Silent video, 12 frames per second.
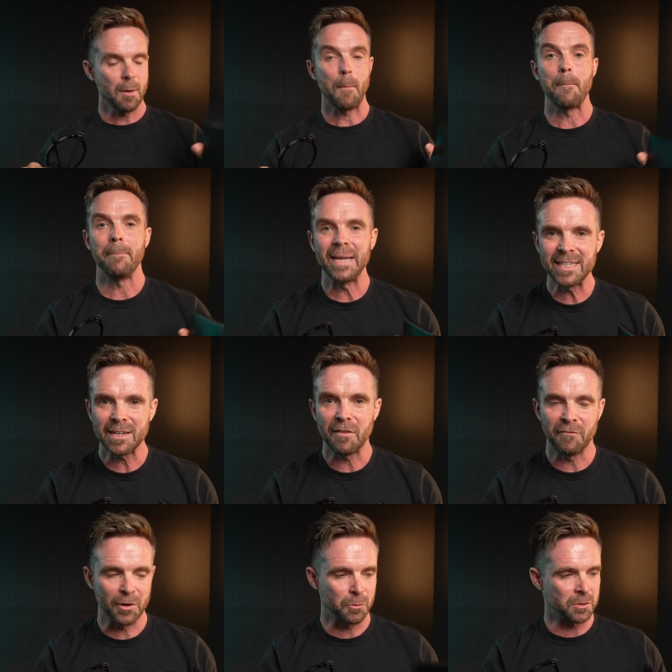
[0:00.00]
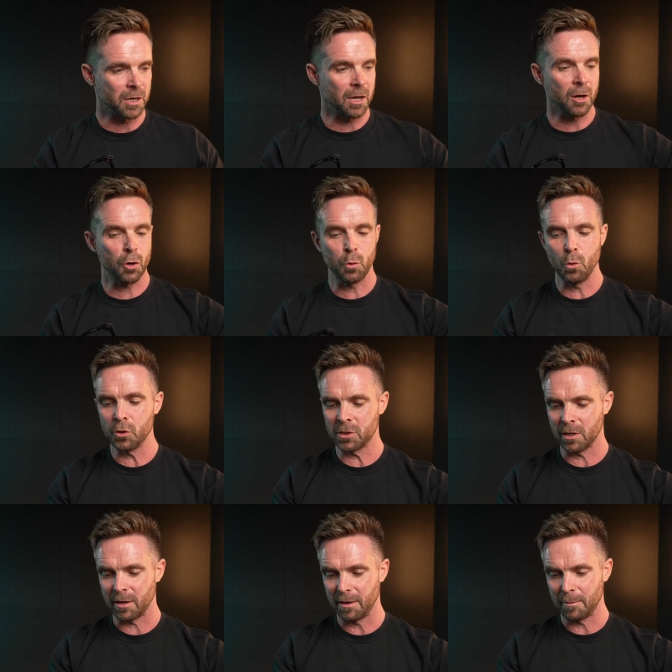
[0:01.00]
mist filter, a
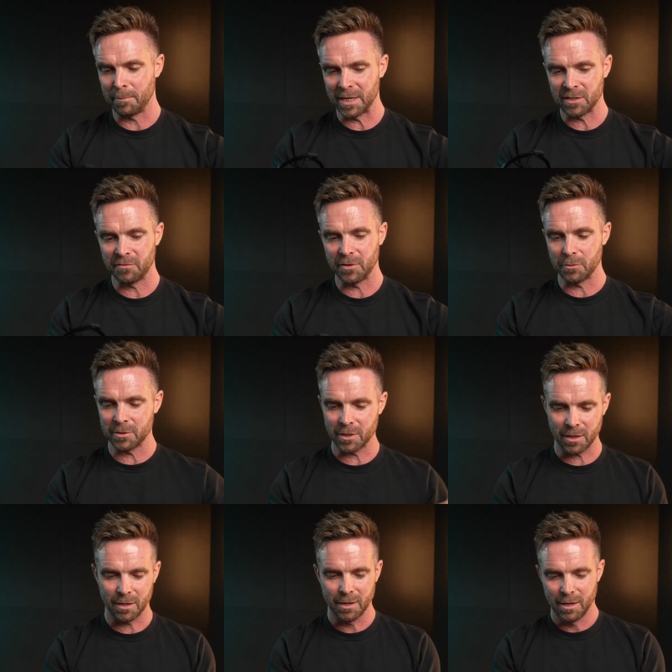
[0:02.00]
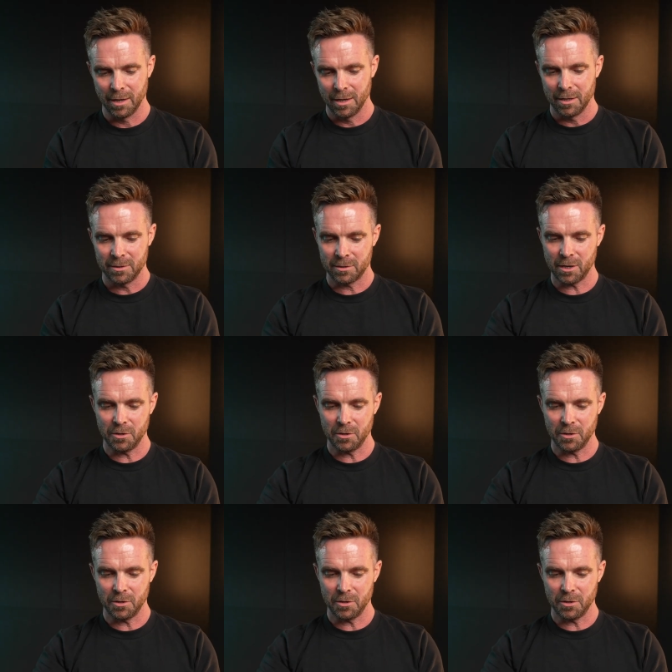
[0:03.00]
quarter mist filter. So